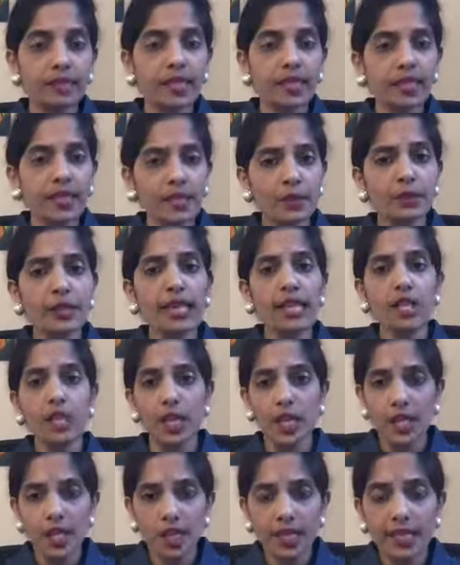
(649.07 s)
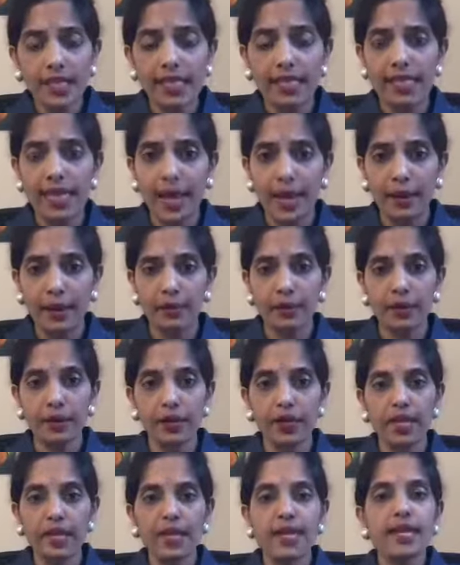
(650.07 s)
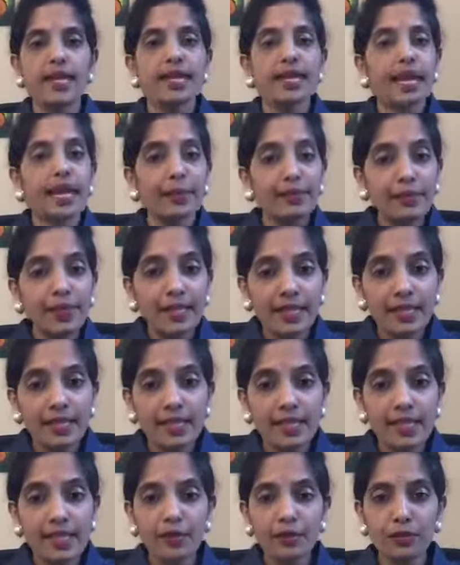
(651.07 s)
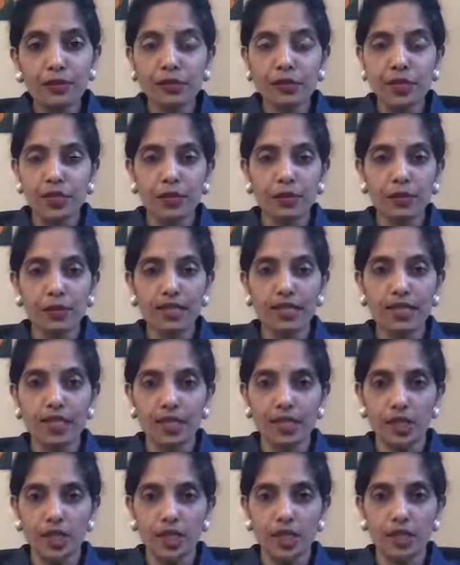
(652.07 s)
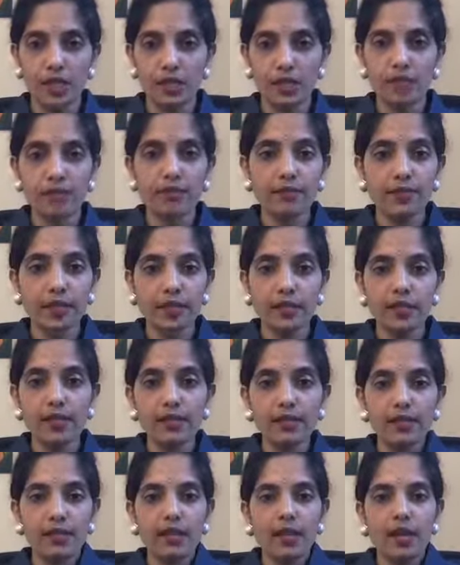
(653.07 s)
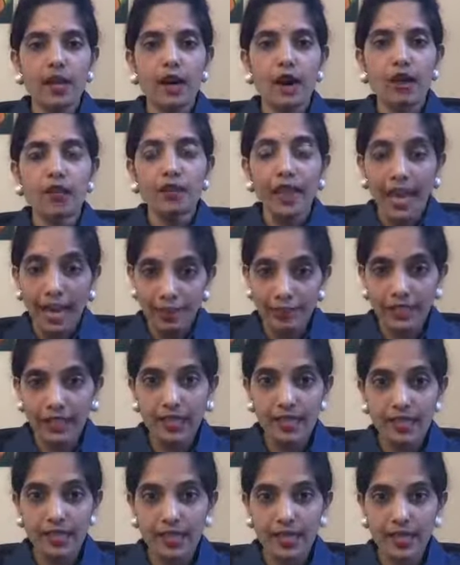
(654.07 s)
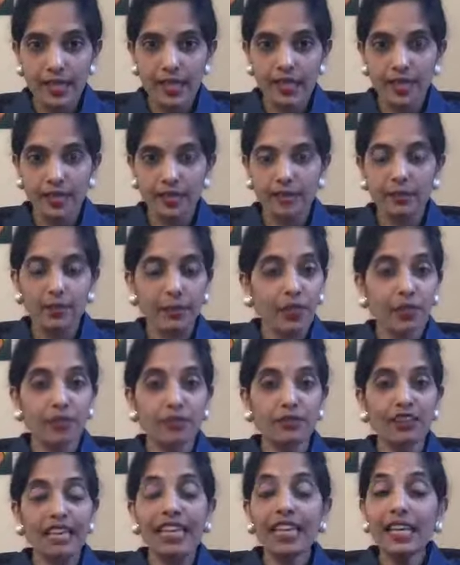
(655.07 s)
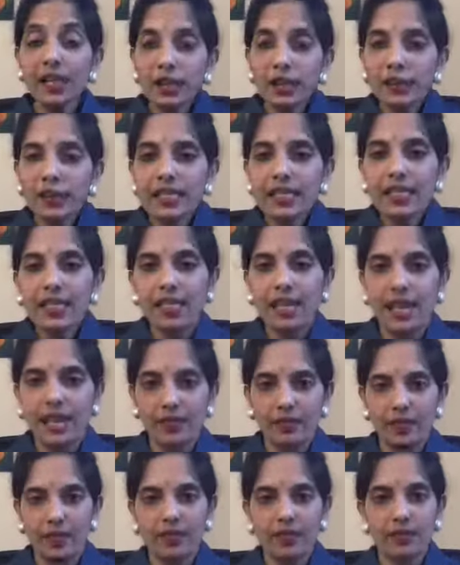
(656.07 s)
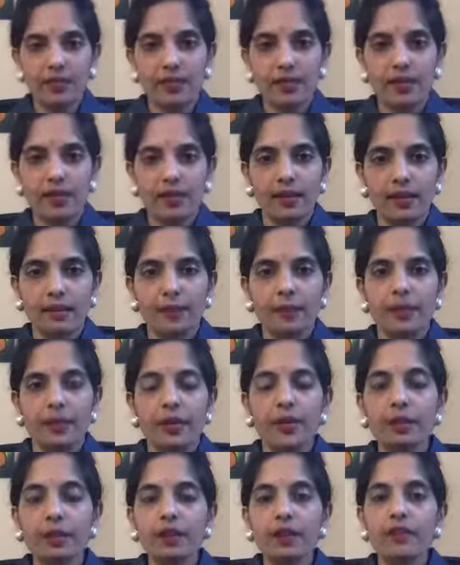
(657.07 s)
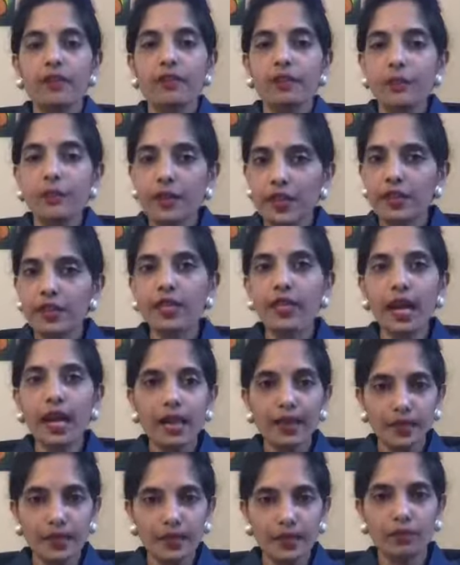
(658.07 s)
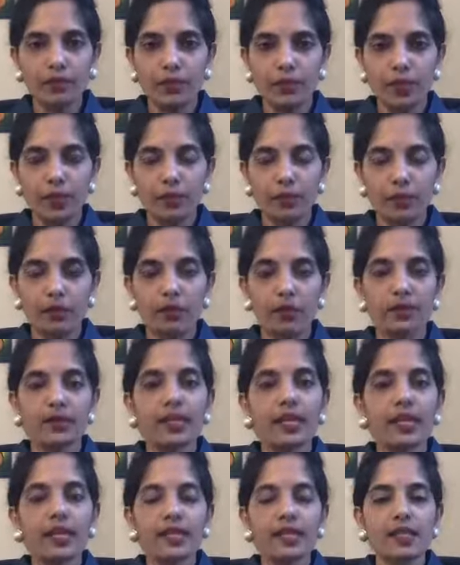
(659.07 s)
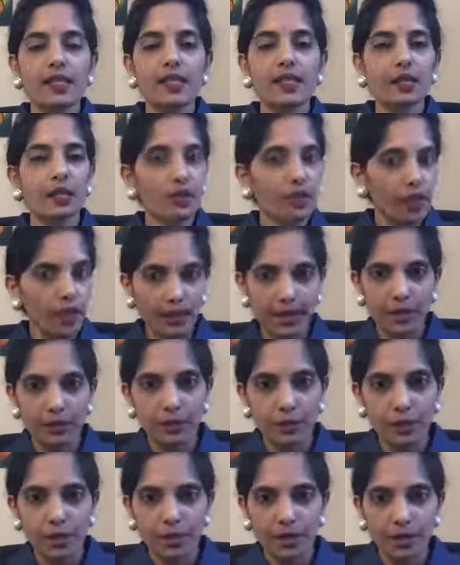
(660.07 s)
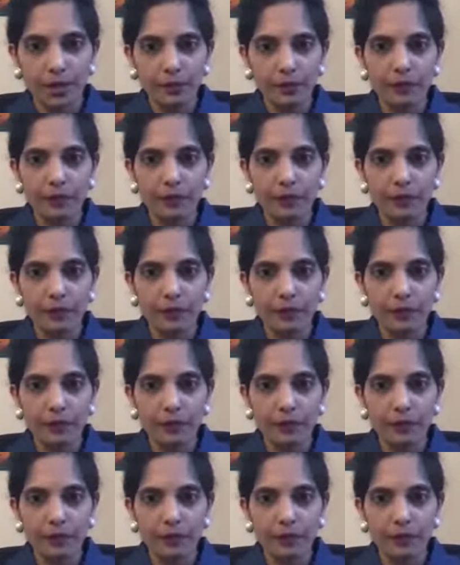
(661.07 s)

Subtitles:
So digestion is hampered. And because of reduced digestion, because of heaviness in the, because of increased heaviness, you are very uncomfortable that you're not able to sleep.